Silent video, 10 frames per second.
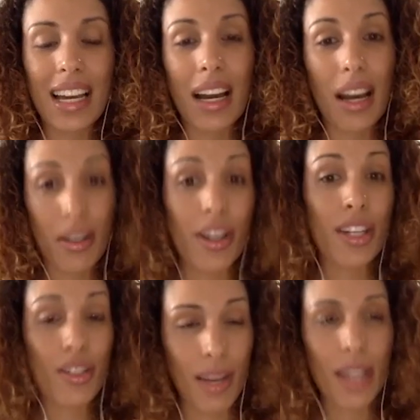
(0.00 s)
a friend
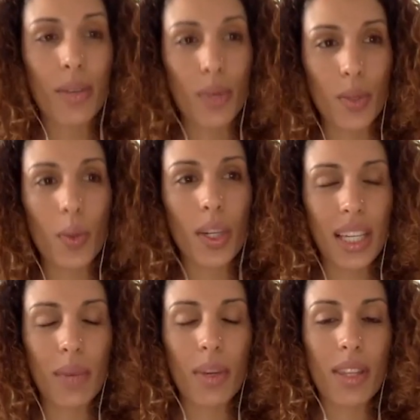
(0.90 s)
of mine who was
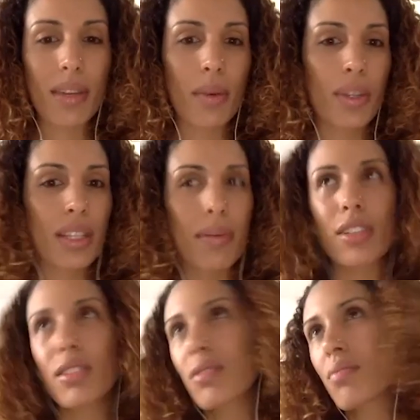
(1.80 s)
working with me was about
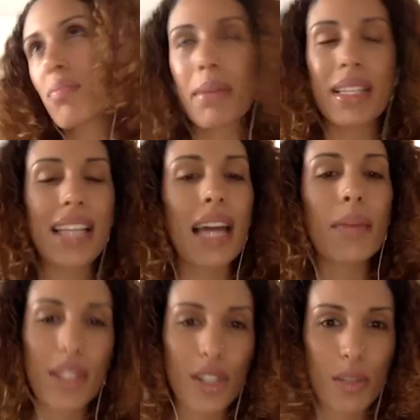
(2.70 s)
maybe 10
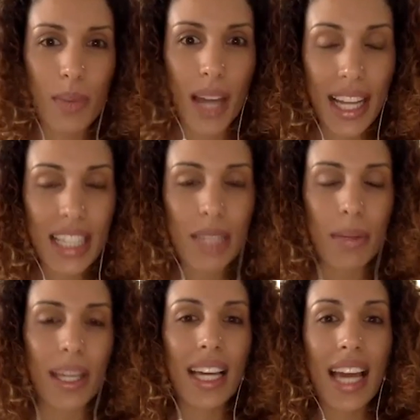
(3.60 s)
meters behind
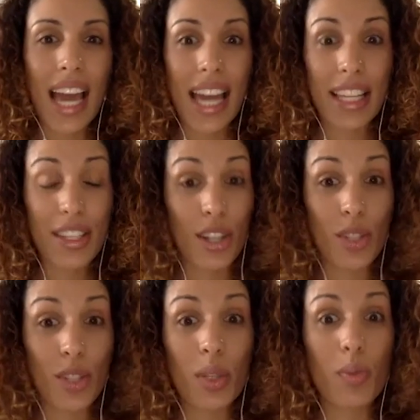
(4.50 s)
me and he starts
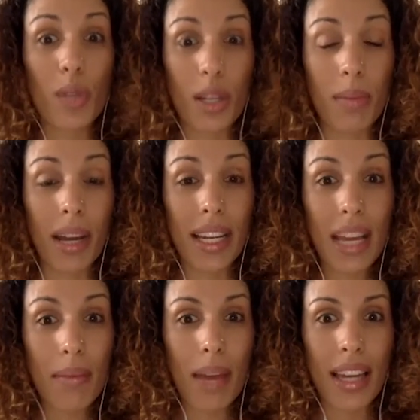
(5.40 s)
whispering my
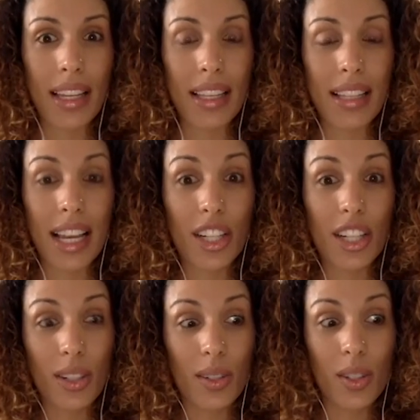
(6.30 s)
name and he's like
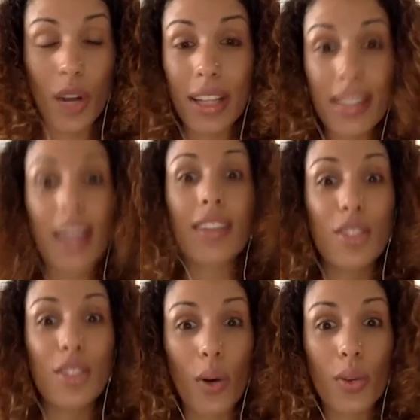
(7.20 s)
greta
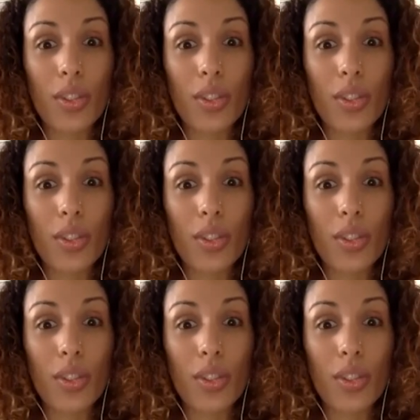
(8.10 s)
don't